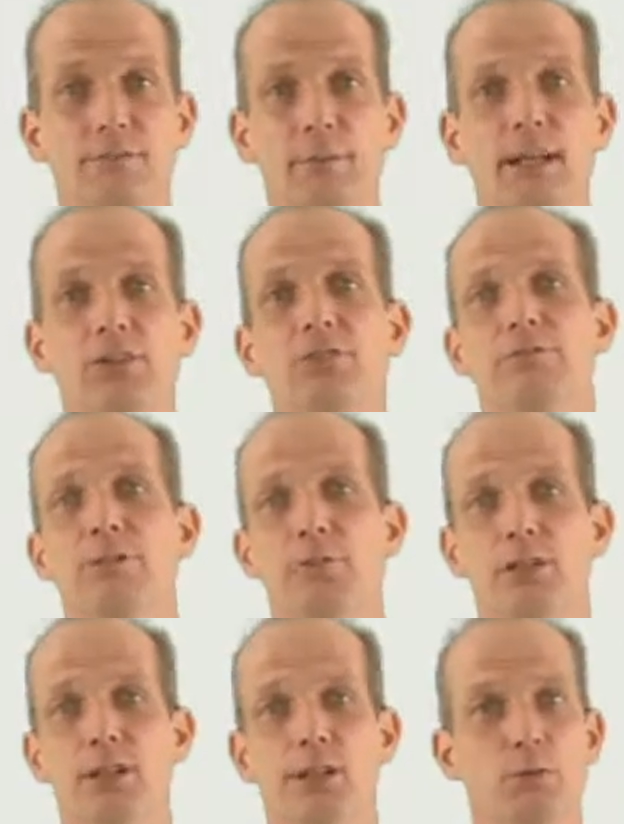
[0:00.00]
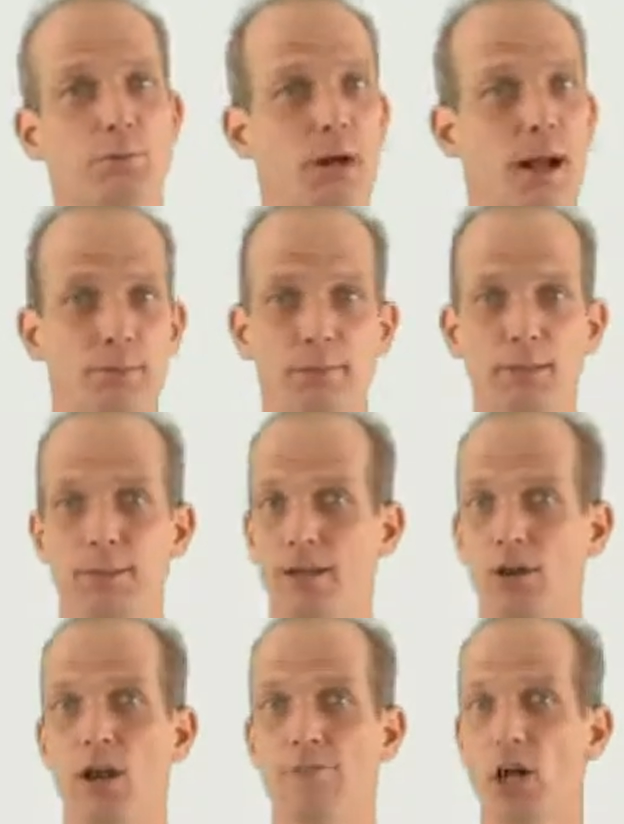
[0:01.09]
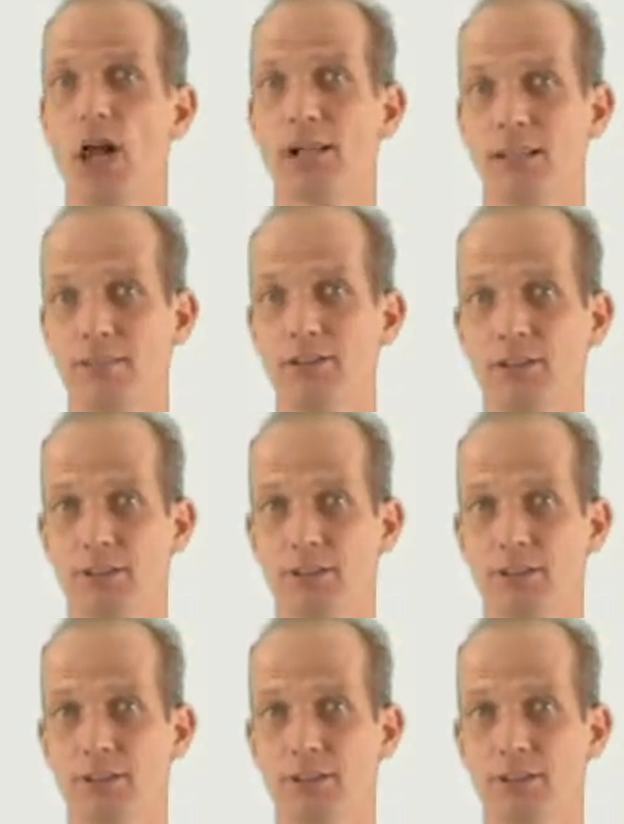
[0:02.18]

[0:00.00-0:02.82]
information from you that you were probably better off not giving